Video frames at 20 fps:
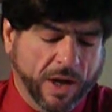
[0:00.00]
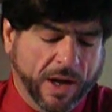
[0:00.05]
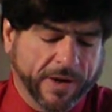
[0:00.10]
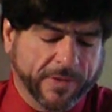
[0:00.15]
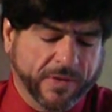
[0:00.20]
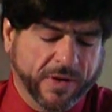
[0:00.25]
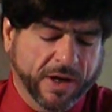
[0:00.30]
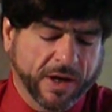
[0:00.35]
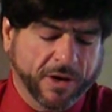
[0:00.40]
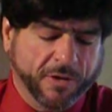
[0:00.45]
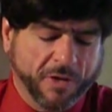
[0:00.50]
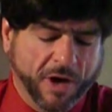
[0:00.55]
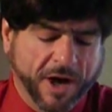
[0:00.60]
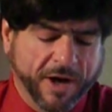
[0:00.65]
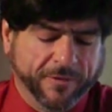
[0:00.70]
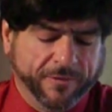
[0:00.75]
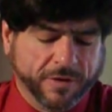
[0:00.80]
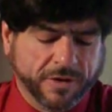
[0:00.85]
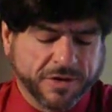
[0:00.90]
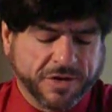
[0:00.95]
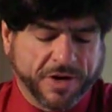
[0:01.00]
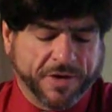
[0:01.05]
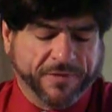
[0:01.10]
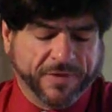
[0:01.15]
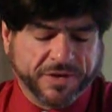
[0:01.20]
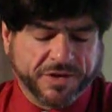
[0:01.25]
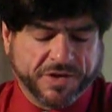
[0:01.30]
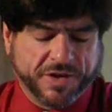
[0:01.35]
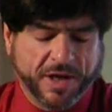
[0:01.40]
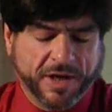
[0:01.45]
like the engravers of
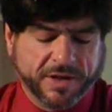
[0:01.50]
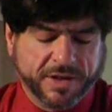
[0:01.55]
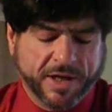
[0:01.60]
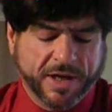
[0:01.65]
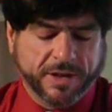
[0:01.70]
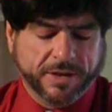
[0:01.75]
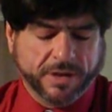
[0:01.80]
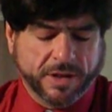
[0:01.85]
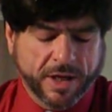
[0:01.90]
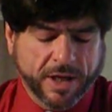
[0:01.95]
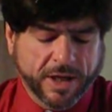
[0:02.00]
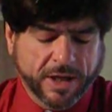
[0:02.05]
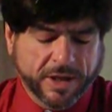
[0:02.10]
a signet,